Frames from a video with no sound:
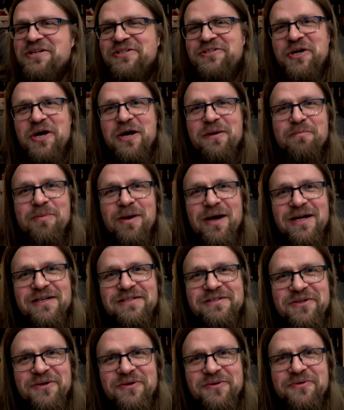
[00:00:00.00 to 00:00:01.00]
John
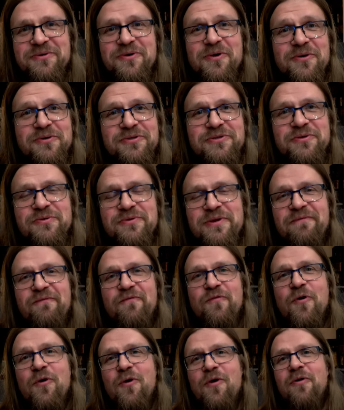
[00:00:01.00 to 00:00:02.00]
Bloodstone goes to the
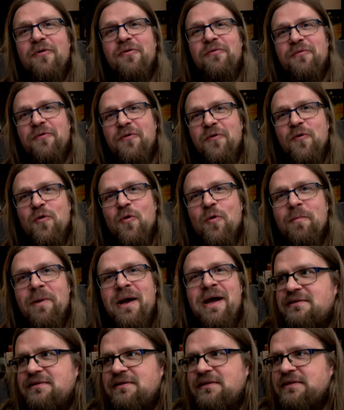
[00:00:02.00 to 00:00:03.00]
wrong room.
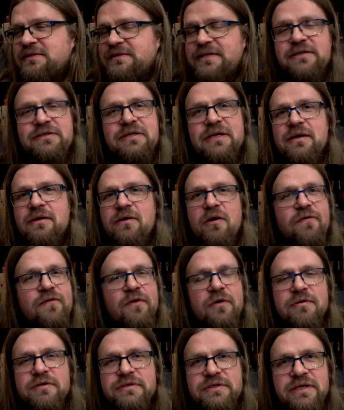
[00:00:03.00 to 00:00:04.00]
There's
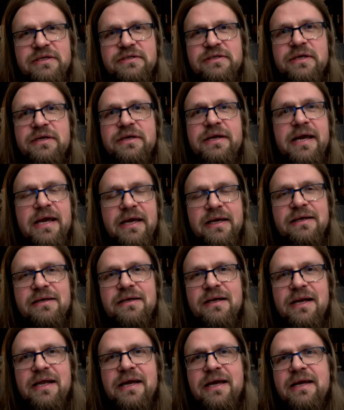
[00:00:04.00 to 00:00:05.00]
a
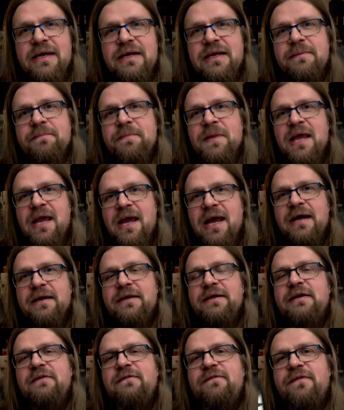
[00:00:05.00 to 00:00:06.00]
naked lady,
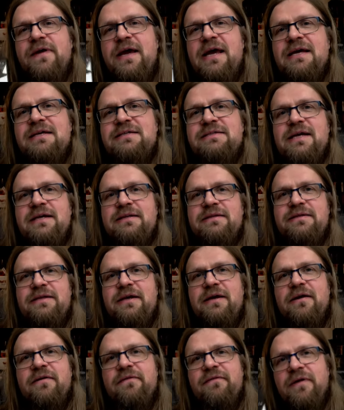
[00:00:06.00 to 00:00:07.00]
and he fakes that
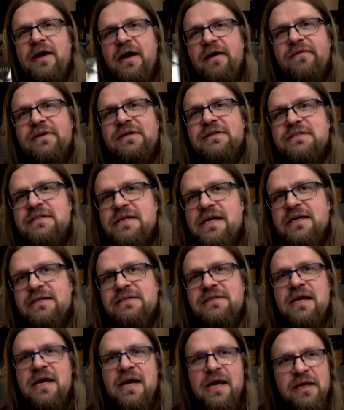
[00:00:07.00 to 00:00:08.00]
they're having
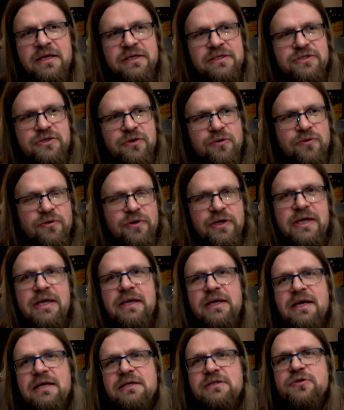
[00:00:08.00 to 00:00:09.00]
sex so
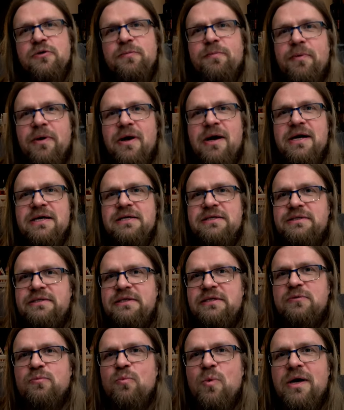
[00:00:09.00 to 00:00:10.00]
he can surprise
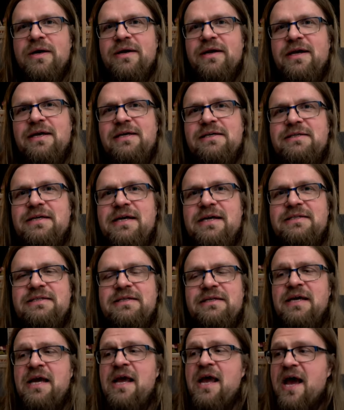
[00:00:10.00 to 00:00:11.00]
this one
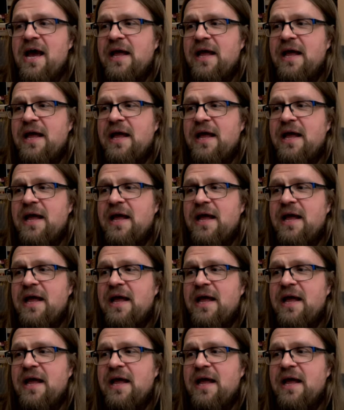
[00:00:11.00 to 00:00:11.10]
assassin.